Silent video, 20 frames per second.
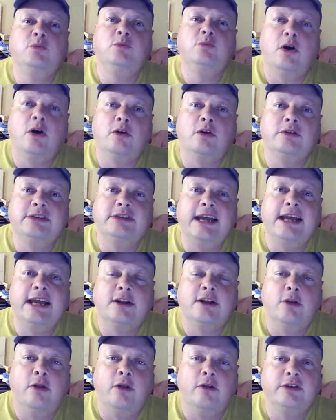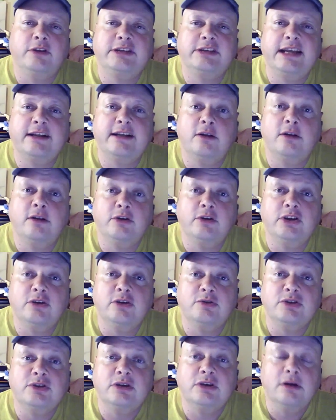Wood on 10 o'clock on the 10 o'clock
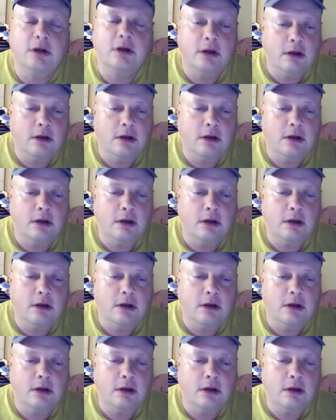news."